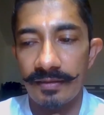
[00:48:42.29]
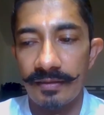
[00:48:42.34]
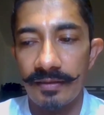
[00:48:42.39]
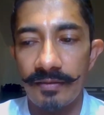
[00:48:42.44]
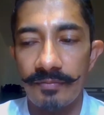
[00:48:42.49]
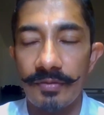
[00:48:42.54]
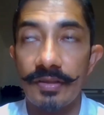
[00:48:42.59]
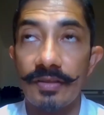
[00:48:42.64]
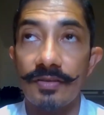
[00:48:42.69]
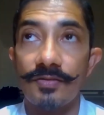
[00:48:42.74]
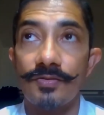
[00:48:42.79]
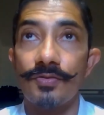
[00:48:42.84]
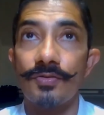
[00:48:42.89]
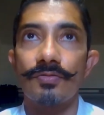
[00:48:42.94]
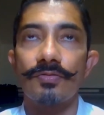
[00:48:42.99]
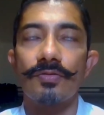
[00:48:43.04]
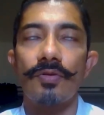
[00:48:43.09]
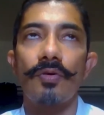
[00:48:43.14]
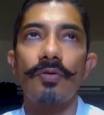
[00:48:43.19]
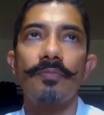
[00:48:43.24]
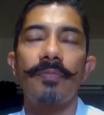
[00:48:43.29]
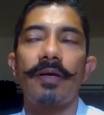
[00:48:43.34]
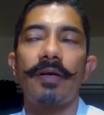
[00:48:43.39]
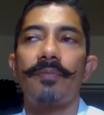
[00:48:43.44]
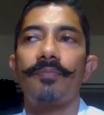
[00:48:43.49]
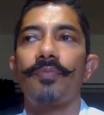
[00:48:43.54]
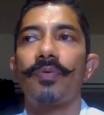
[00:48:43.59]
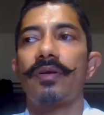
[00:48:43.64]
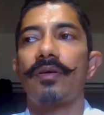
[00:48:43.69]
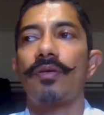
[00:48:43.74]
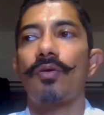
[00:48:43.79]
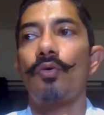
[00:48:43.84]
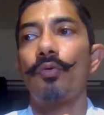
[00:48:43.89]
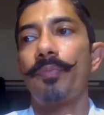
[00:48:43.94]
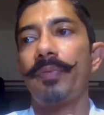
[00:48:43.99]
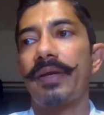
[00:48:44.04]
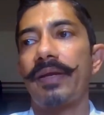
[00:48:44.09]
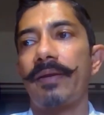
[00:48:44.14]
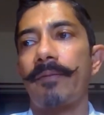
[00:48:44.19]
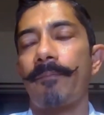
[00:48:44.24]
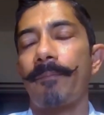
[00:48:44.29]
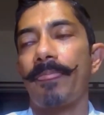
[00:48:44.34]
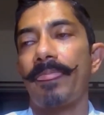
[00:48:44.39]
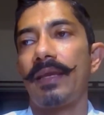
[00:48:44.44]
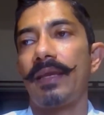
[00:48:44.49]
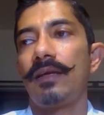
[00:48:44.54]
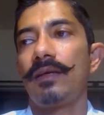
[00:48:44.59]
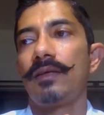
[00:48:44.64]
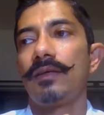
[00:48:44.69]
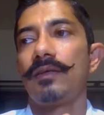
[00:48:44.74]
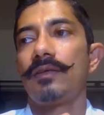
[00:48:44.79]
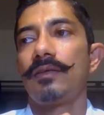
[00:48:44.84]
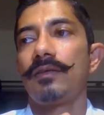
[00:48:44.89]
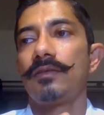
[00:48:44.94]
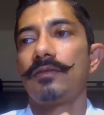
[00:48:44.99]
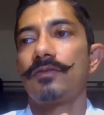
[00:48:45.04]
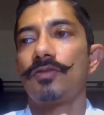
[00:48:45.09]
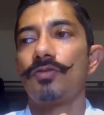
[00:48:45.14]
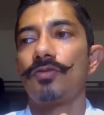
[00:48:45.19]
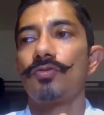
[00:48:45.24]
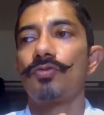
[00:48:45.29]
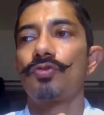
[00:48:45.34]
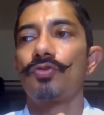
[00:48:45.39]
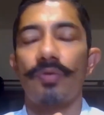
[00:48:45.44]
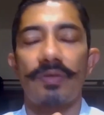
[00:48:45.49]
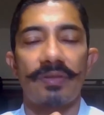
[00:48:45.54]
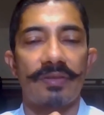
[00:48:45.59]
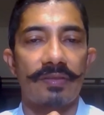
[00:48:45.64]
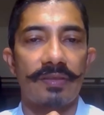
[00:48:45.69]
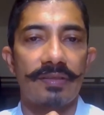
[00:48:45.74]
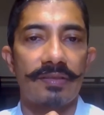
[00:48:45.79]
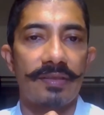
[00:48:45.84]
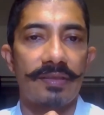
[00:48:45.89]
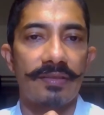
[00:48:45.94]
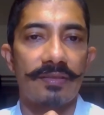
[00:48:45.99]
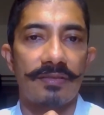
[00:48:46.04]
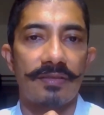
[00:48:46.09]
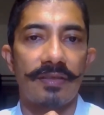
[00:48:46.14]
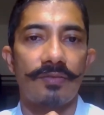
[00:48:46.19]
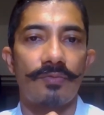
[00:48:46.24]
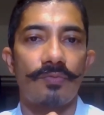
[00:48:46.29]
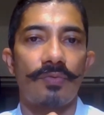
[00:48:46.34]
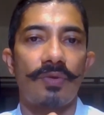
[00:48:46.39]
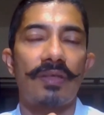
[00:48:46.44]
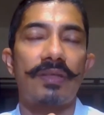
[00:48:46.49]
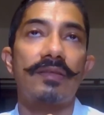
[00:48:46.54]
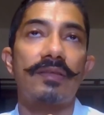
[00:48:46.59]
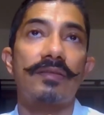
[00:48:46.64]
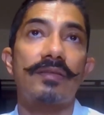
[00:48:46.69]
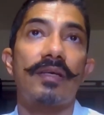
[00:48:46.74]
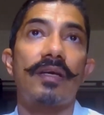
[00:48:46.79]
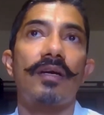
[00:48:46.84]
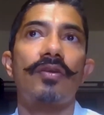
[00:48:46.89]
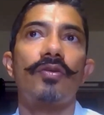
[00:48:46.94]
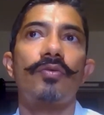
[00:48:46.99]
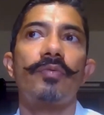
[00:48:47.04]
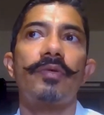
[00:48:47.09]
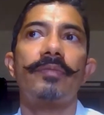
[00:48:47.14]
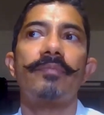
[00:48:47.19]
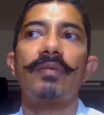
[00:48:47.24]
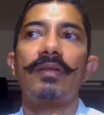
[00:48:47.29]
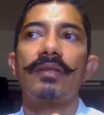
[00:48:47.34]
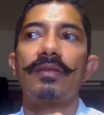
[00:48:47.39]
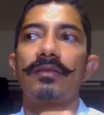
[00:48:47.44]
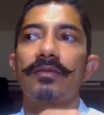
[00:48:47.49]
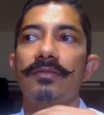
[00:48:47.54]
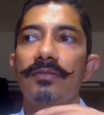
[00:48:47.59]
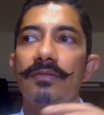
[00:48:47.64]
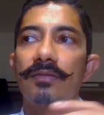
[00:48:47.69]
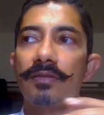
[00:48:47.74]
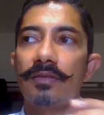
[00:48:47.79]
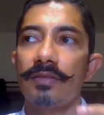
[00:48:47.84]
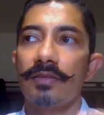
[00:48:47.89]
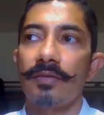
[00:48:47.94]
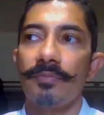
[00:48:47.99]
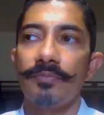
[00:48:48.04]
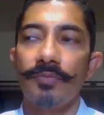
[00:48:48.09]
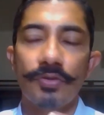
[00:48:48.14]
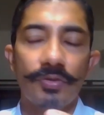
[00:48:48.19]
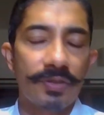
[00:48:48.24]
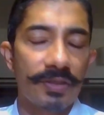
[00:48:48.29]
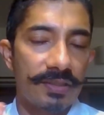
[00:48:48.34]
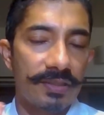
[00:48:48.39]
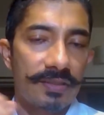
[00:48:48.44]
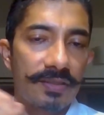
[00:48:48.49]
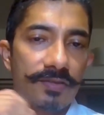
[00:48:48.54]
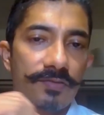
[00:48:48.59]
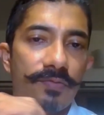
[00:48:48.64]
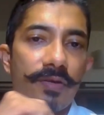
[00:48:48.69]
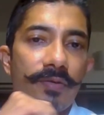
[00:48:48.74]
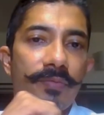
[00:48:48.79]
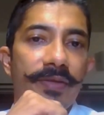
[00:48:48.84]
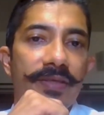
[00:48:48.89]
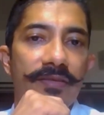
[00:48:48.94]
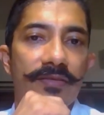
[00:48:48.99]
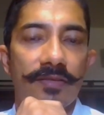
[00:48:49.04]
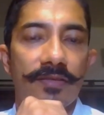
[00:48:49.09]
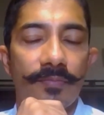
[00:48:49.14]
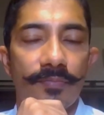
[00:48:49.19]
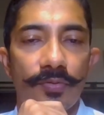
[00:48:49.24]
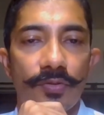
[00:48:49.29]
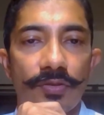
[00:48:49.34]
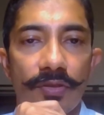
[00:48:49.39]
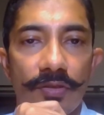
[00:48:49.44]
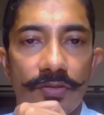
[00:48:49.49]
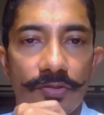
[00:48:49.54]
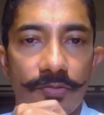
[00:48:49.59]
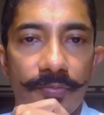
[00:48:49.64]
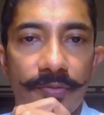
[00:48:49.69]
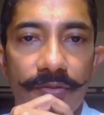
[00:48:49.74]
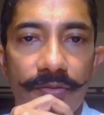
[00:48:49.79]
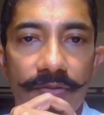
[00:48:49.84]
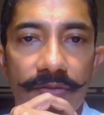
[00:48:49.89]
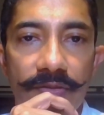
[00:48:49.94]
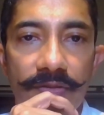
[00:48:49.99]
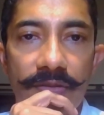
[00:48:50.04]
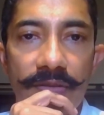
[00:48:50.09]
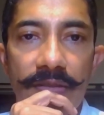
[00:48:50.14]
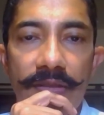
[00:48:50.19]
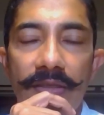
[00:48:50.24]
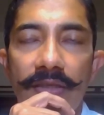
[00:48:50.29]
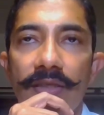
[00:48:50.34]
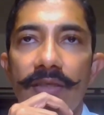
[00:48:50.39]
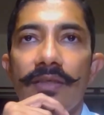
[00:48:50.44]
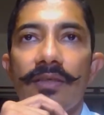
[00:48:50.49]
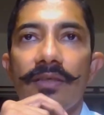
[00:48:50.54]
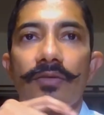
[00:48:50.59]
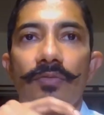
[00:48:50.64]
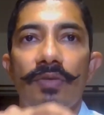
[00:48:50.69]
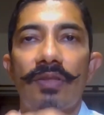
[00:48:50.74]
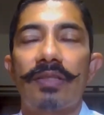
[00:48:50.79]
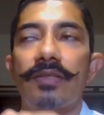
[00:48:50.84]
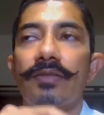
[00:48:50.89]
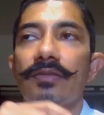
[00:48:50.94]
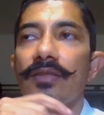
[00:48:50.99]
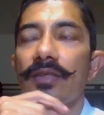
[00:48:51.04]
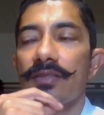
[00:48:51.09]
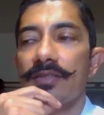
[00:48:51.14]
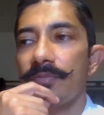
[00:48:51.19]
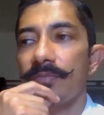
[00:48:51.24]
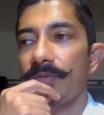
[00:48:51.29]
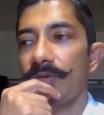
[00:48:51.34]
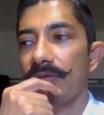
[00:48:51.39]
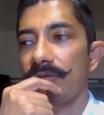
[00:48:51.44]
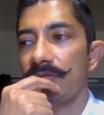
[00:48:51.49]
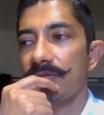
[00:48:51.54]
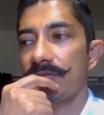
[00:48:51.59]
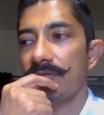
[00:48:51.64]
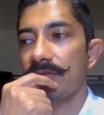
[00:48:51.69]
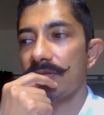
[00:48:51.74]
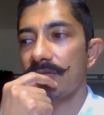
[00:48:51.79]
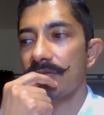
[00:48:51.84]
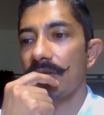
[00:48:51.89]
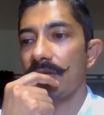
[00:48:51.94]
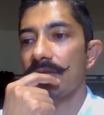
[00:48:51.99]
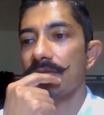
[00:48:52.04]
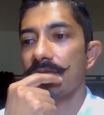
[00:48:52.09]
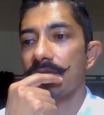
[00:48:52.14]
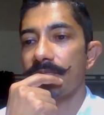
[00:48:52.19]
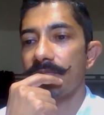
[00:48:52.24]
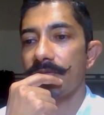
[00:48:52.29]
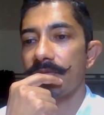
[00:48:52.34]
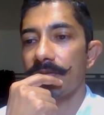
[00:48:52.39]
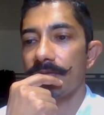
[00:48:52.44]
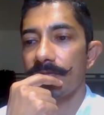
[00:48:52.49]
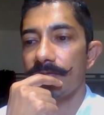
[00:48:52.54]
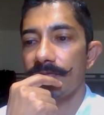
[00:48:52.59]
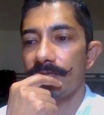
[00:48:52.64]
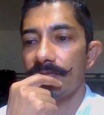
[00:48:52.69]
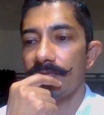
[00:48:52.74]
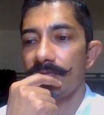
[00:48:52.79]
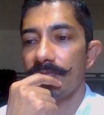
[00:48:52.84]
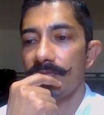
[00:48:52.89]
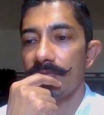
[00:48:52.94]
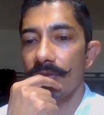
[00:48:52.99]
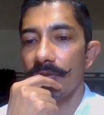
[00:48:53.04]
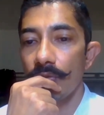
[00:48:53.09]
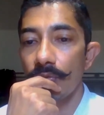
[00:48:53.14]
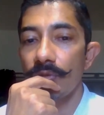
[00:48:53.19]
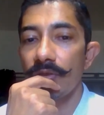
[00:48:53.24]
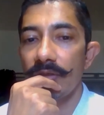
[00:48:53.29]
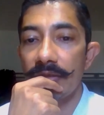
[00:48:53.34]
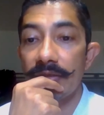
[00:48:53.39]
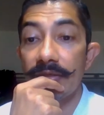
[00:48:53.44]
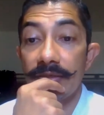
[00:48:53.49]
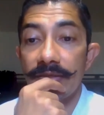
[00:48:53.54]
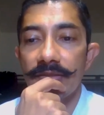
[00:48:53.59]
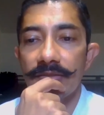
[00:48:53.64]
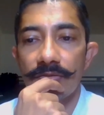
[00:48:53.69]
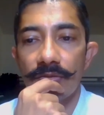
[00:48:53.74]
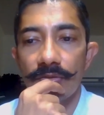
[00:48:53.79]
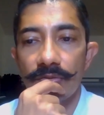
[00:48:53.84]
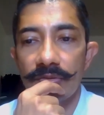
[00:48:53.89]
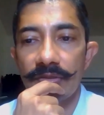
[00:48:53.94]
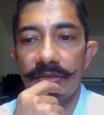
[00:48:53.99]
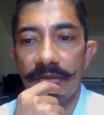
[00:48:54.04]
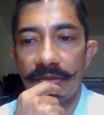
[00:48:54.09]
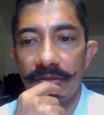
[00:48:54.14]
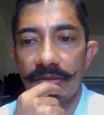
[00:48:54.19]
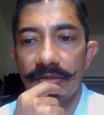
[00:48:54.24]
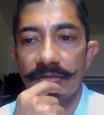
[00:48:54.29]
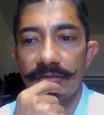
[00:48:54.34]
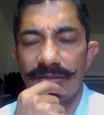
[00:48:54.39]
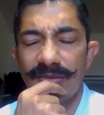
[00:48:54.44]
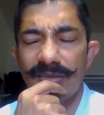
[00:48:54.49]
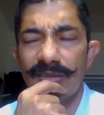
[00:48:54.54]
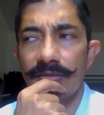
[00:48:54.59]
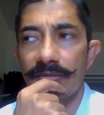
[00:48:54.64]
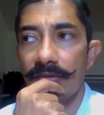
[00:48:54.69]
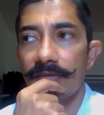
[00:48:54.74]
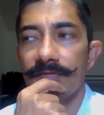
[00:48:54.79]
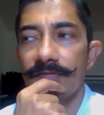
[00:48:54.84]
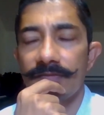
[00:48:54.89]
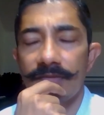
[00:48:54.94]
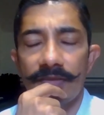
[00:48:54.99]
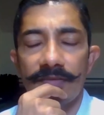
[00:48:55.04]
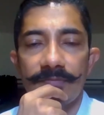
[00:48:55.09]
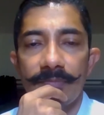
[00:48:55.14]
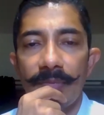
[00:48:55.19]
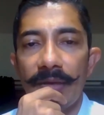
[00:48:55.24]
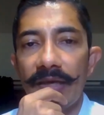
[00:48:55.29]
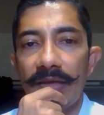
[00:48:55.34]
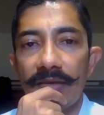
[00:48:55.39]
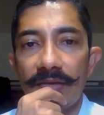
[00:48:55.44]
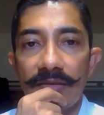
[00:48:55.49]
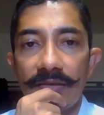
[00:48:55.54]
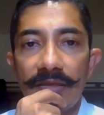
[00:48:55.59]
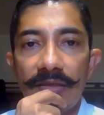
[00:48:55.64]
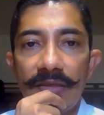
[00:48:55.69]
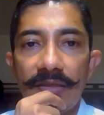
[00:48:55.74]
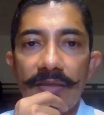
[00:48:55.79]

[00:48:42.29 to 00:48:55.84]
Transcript: And then with this new roadmap, we're hoping to do 2 or 3 things, right? One is how do we build communities where we can support entrepreneurs? One thing you touched upon is this concept of lonely, and it is lonely, right? It's a tough battle.